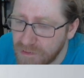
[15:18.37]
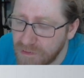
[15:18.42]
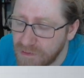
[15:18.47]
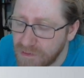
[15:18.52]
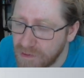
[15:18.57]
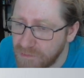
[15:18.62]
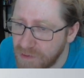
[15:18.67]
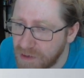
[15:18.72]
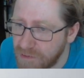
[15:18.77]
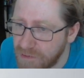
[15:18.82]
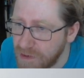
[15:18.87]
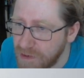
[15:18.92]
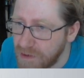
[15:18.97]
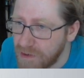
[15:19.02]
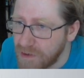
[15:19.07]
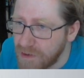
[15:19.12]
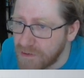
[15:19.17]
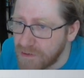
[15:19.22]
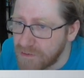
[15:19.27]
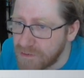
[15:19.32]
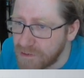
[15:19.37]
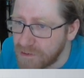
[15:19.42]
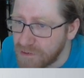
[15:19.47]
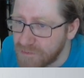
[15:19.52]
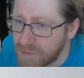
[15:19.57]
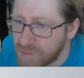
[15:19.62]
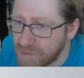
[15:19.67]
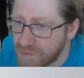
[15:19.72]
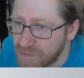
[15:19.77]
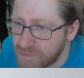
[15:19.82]
there we are. Now
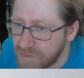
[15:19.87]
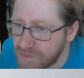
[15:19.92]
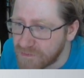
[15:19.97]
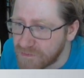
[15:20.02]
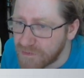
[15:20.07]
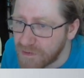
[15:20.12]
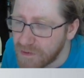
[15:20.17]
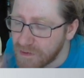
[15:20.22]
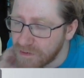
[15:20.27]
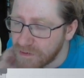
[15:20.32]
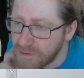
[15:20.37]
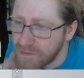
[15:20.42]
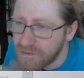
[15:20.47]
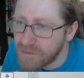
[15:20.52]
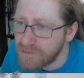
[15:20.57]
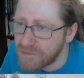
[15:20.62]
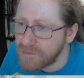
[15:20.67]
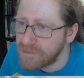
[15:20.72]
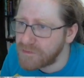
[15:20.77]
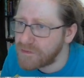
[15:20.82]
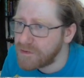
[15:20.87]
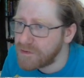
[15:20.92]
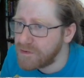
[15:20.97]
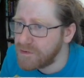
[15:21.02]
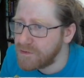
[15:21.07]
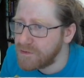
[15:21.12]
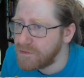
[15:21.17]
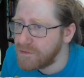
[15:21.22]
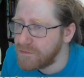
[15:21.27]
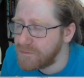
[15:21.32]
we're producing tons
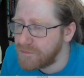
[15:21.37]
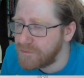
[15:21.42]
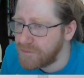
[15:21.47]
of